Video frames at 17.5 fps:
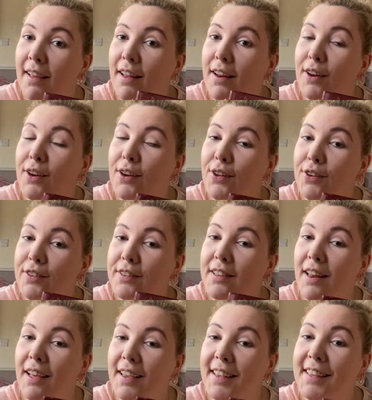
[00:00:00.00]
looks
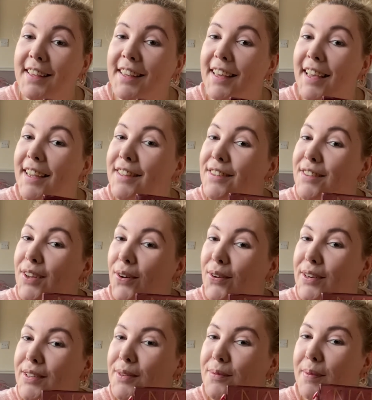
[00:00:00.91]
like it's
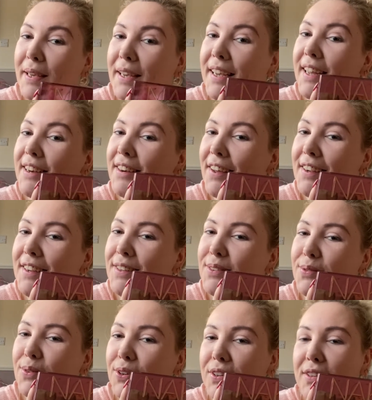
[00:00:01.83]
going to be a
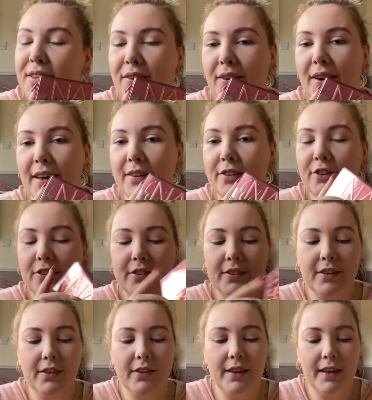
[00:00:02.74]
nice one. So I'm
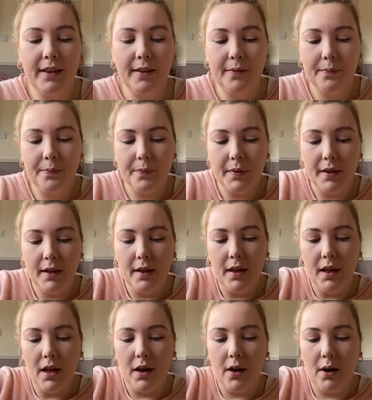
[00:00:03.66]
just gonna
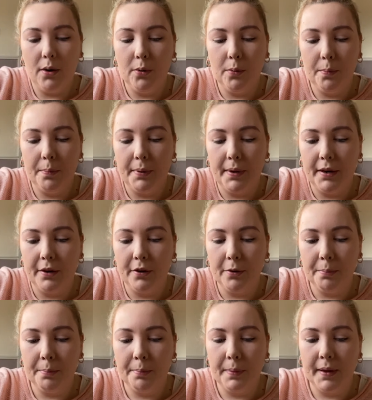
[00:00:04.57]
open it
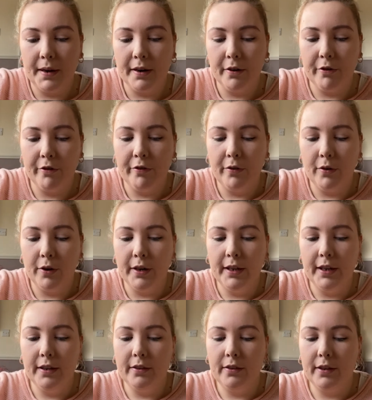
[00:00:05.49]
up there for
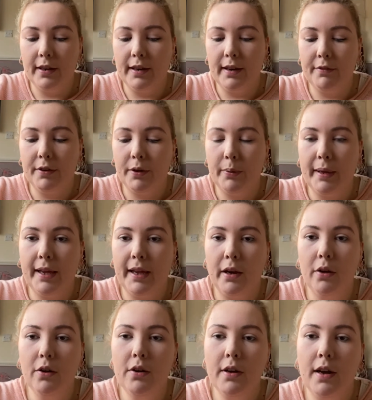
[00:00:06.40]
you so you can have a quick
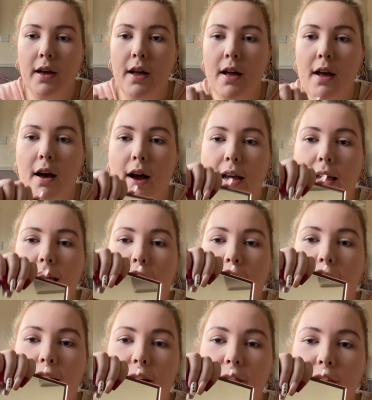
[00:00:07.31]
look. I
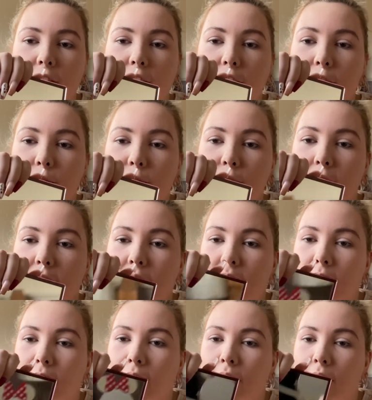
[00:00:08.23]
haven't used
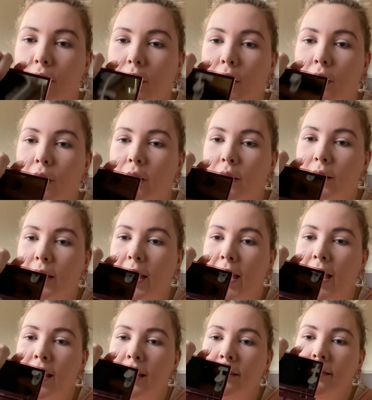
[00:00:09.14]
this at all
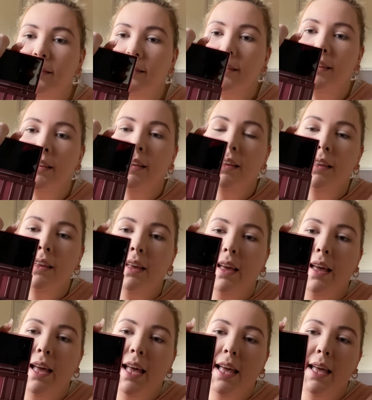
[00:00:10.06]
yet,
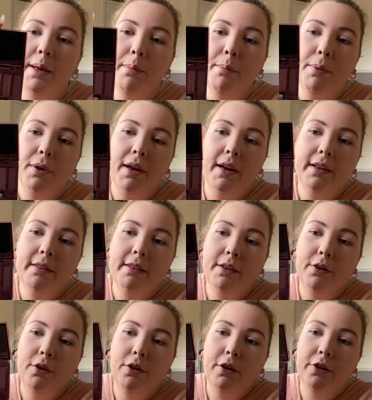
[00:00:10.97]
but aren't the
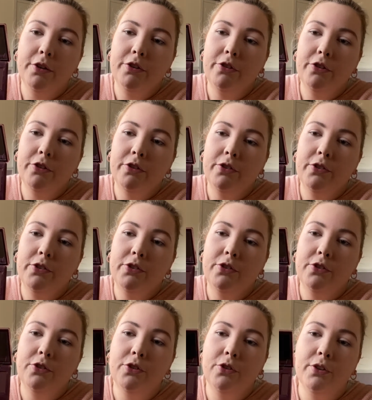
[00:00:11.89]
colours just
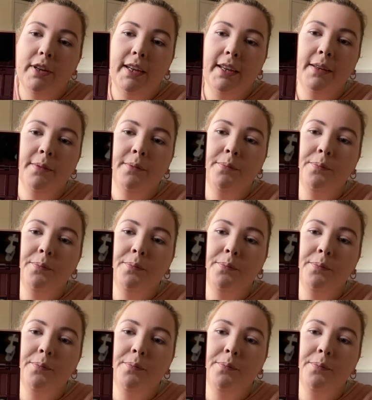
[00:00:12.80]
stunning?